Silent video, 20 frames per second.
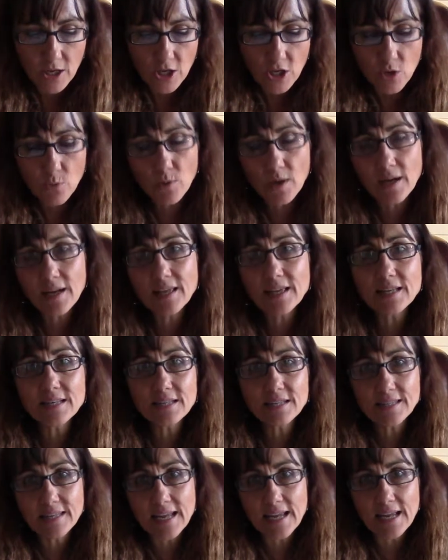You want to
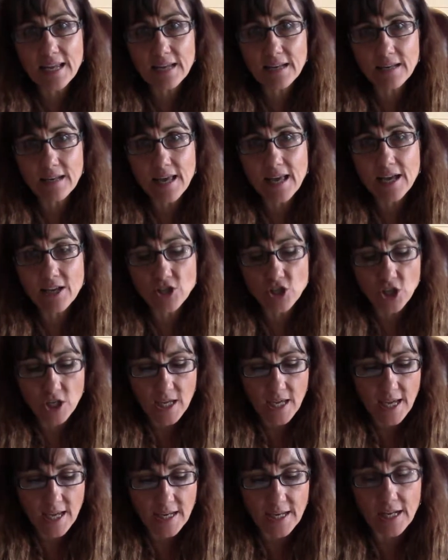entertain,
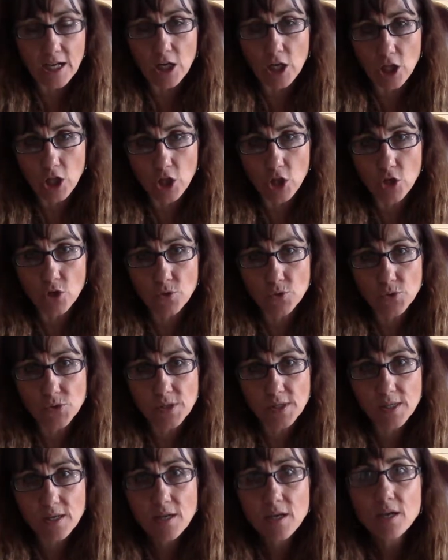educate, and
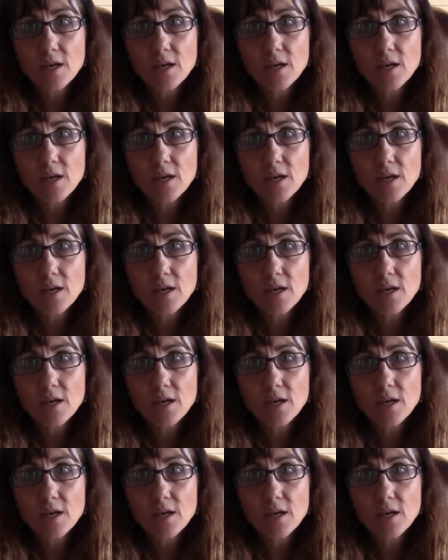close.